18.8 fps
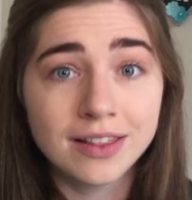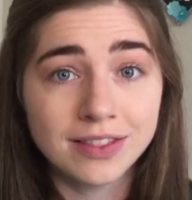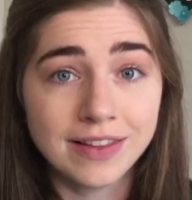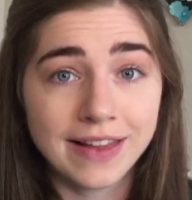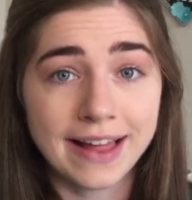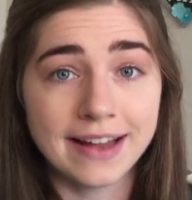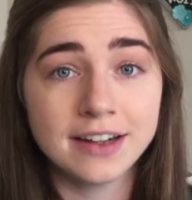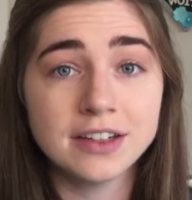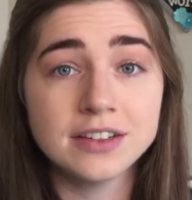
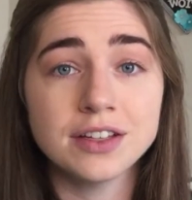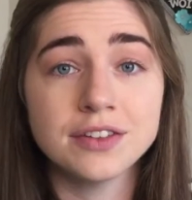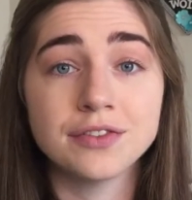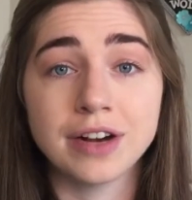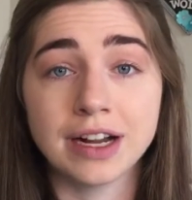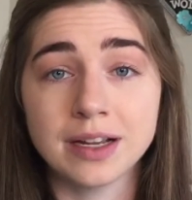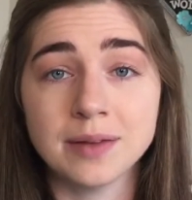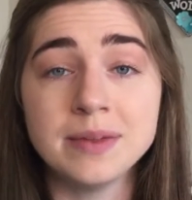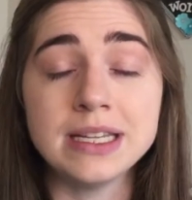Letters
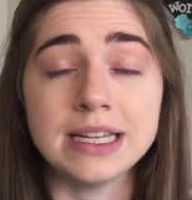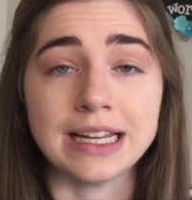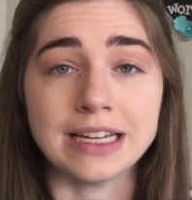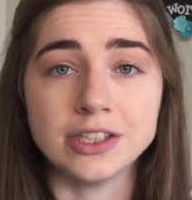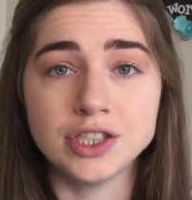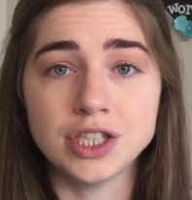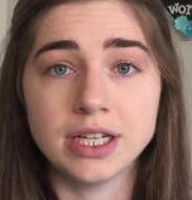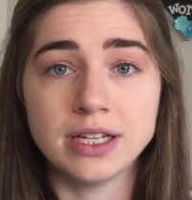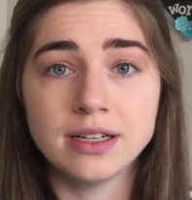of
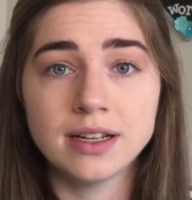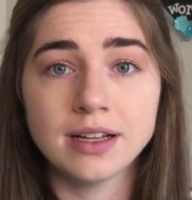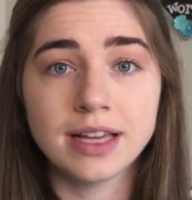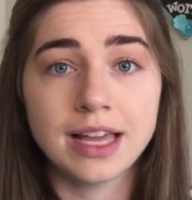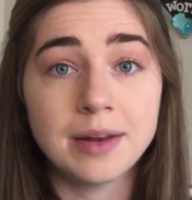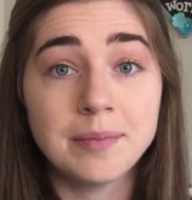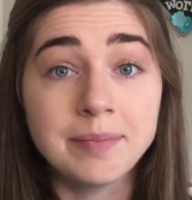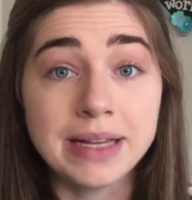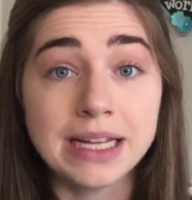recommendation
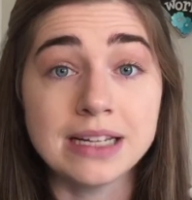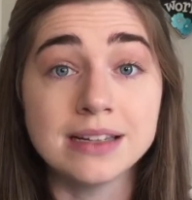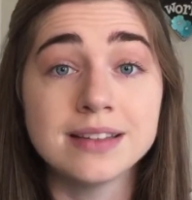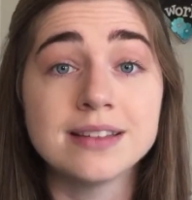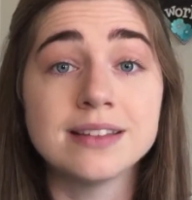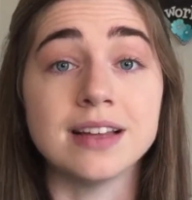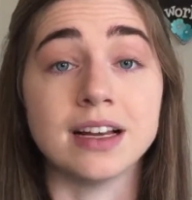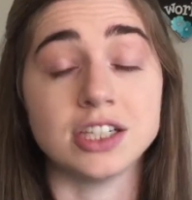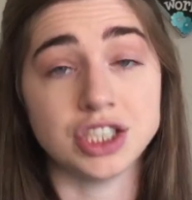can mean
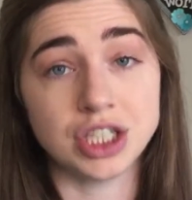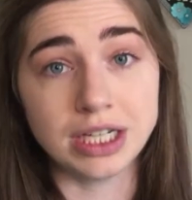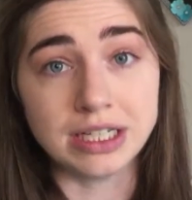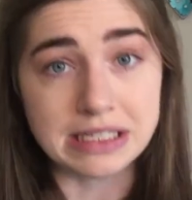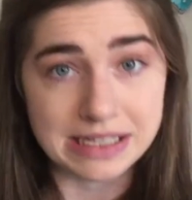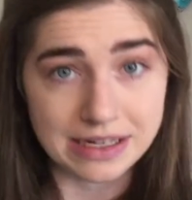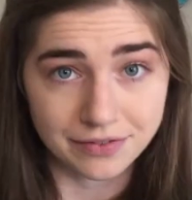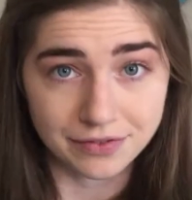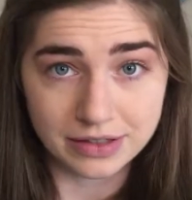such
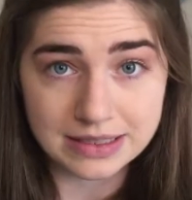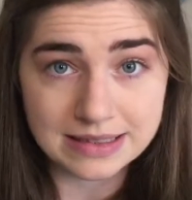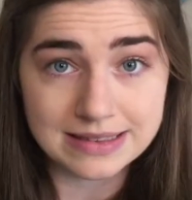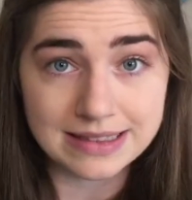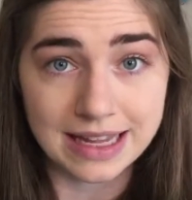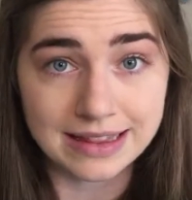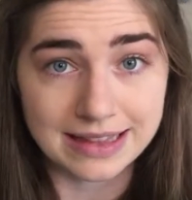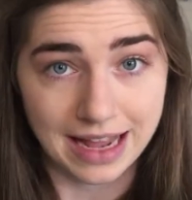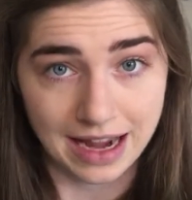a
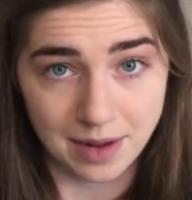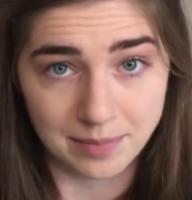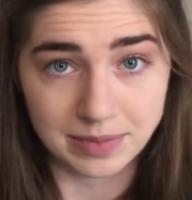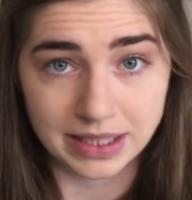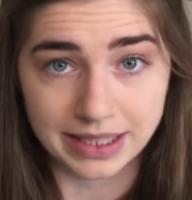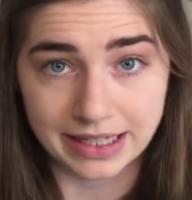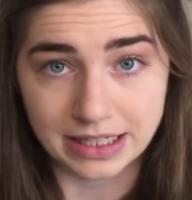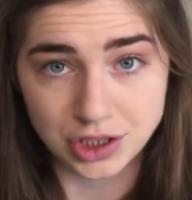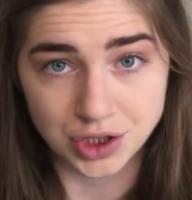difference in the
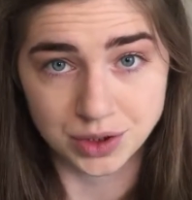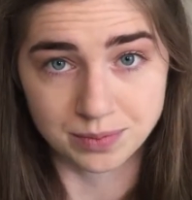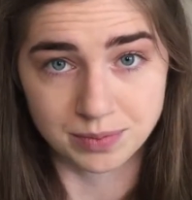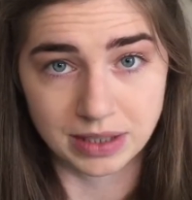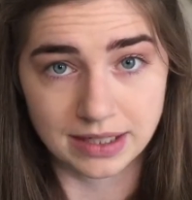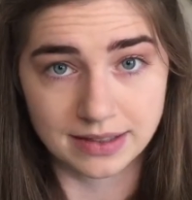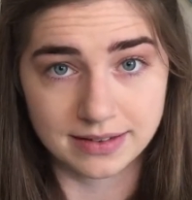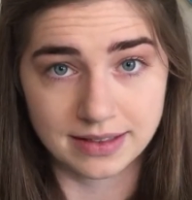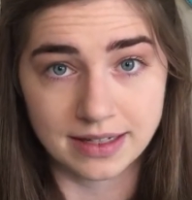application
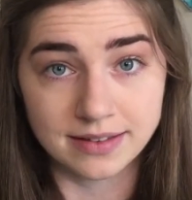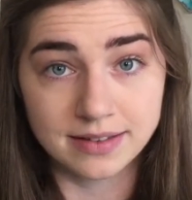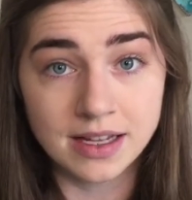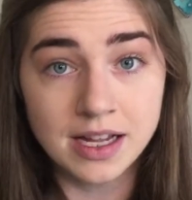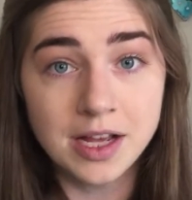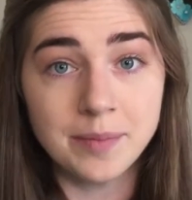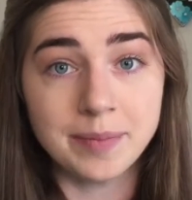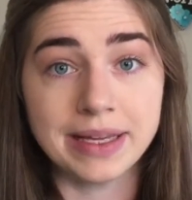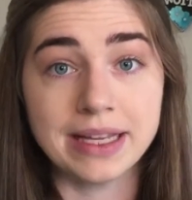process
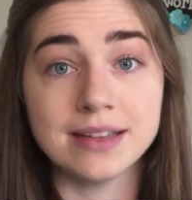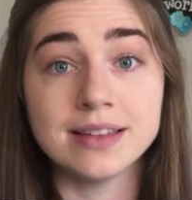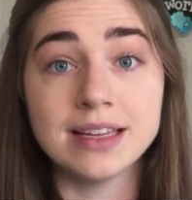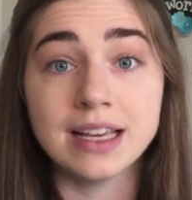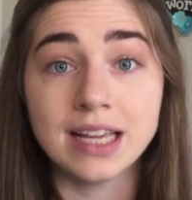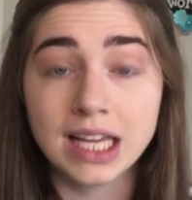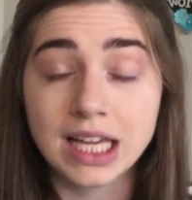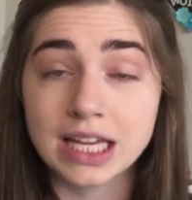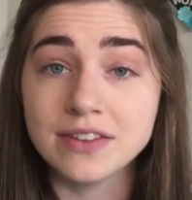because
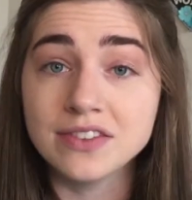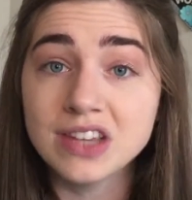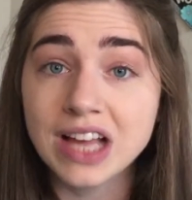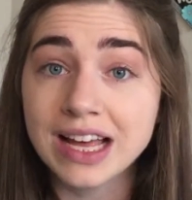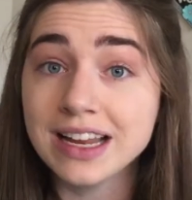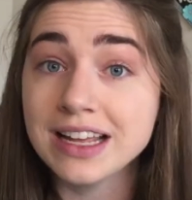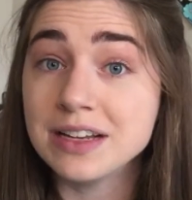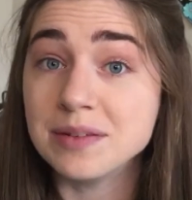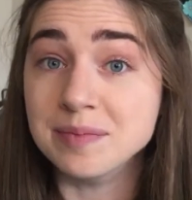it gives
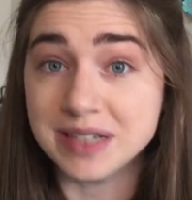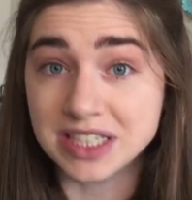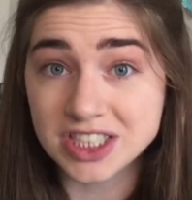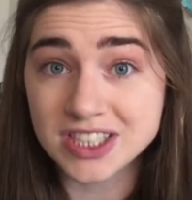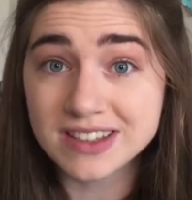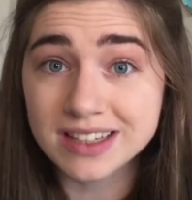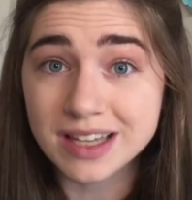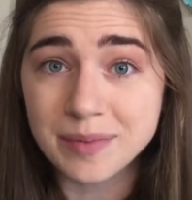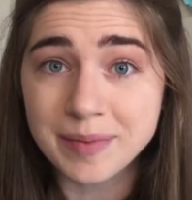that
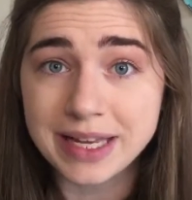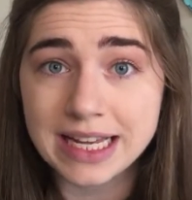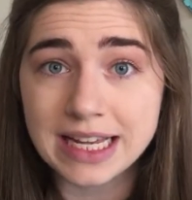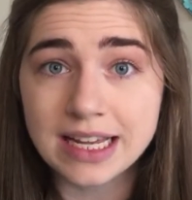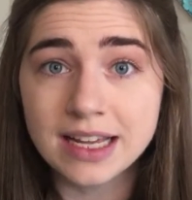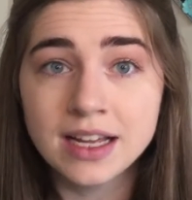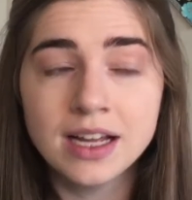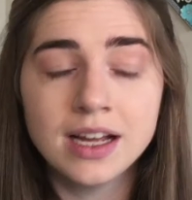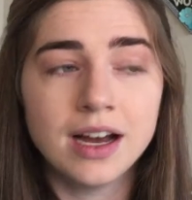admissions
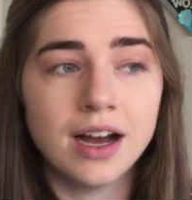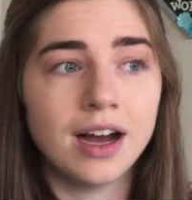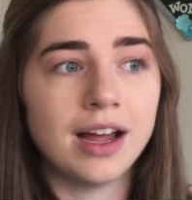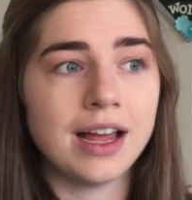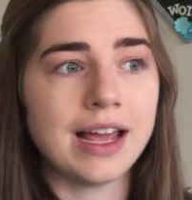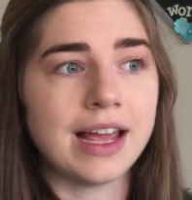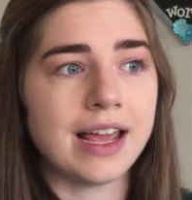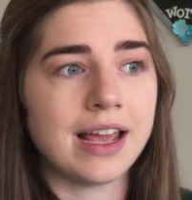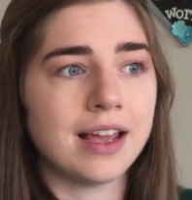committee
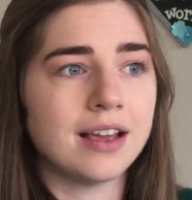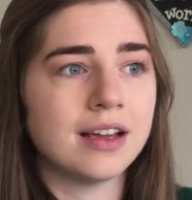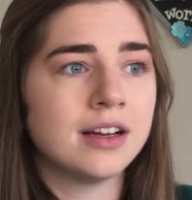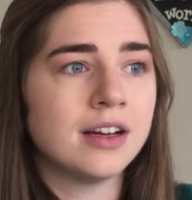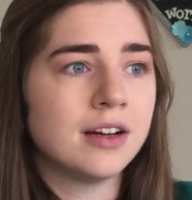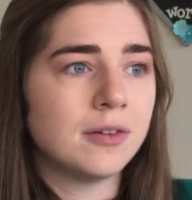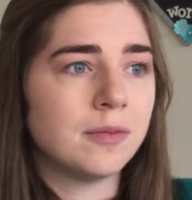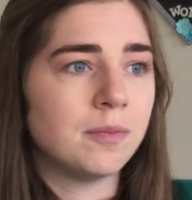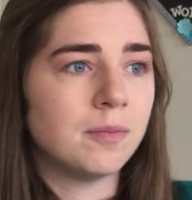
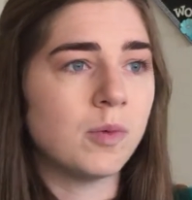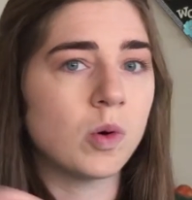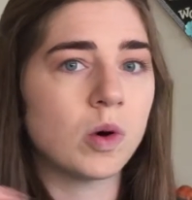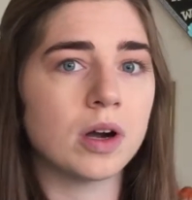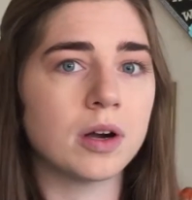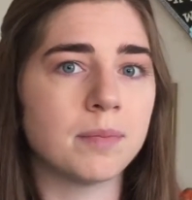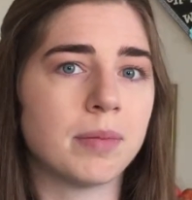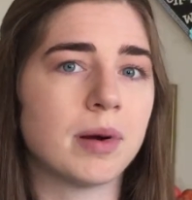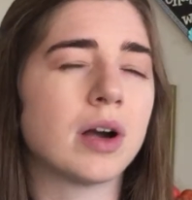a
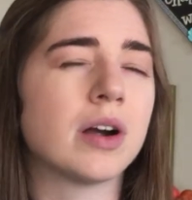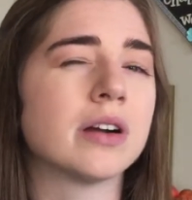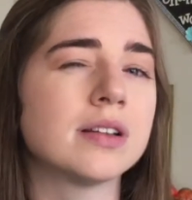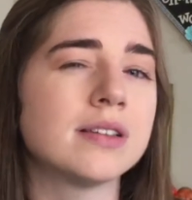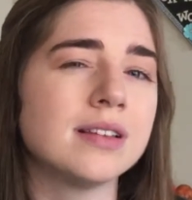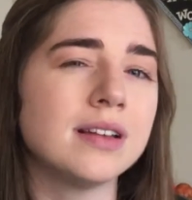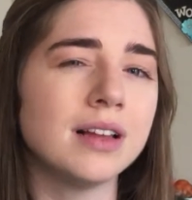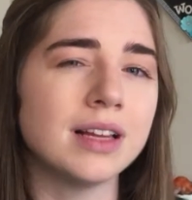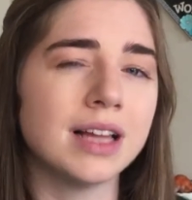more
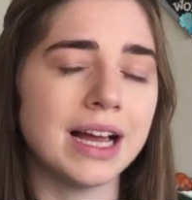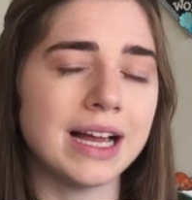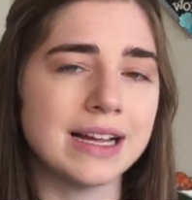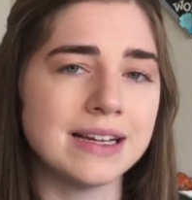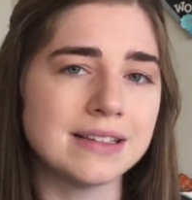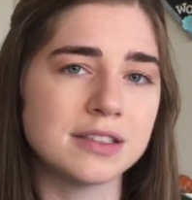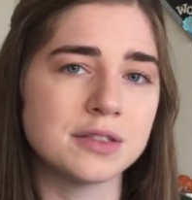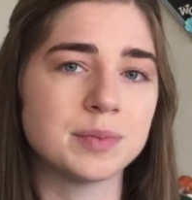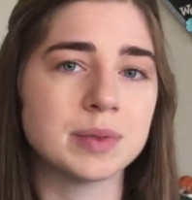
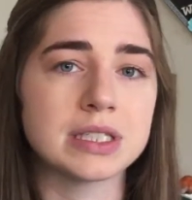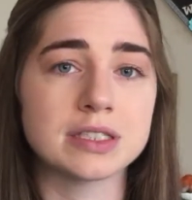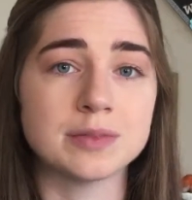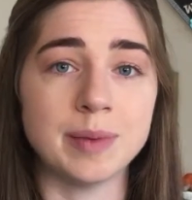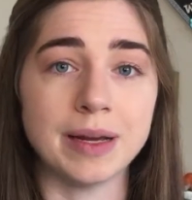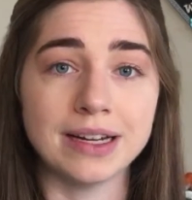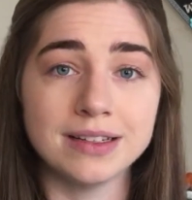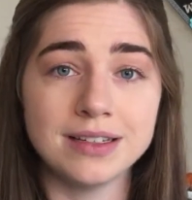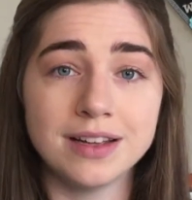personalized
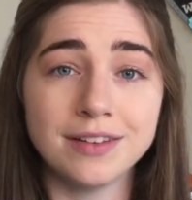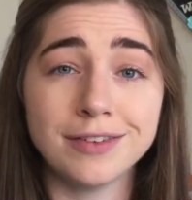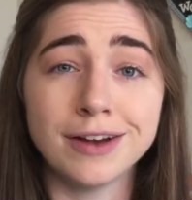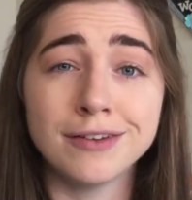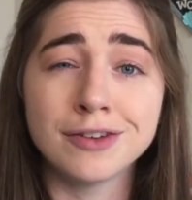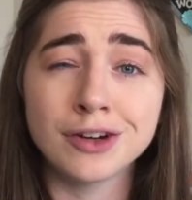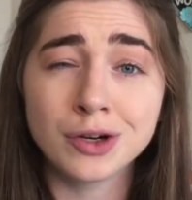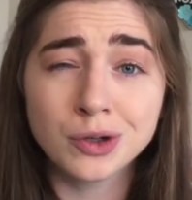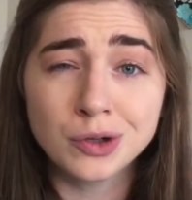perspective
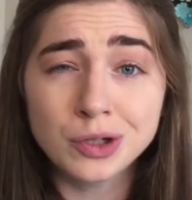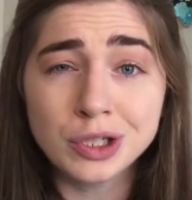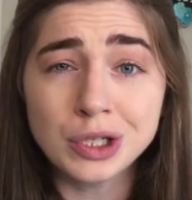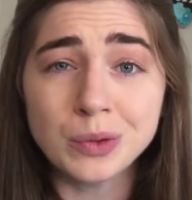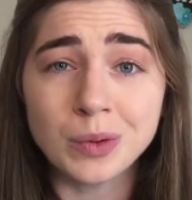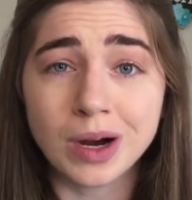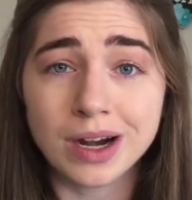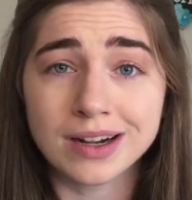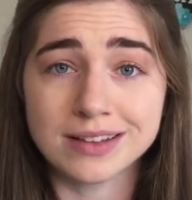of who
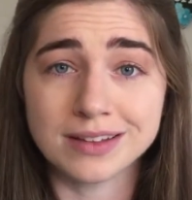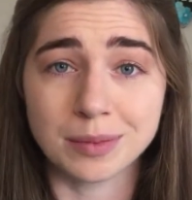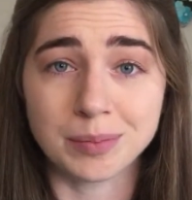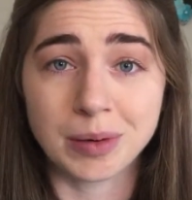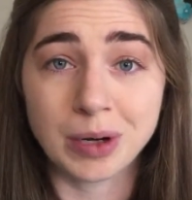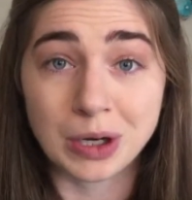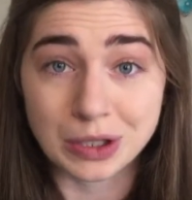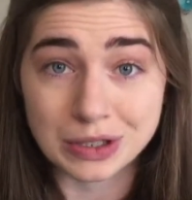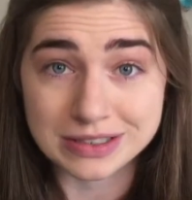you are as
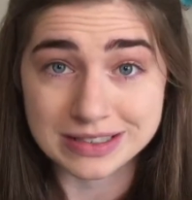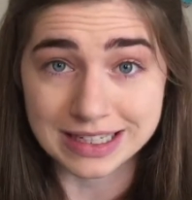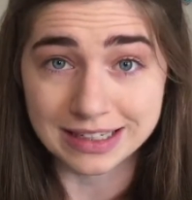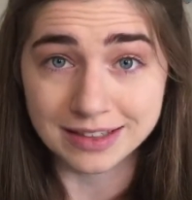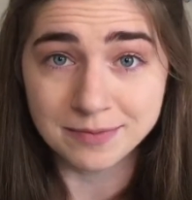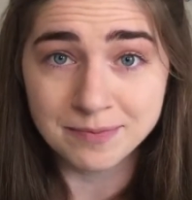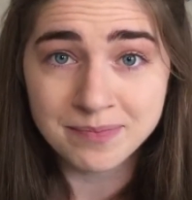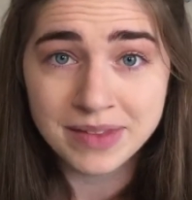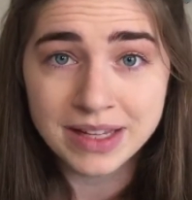a
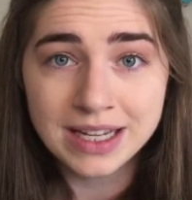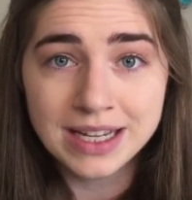person.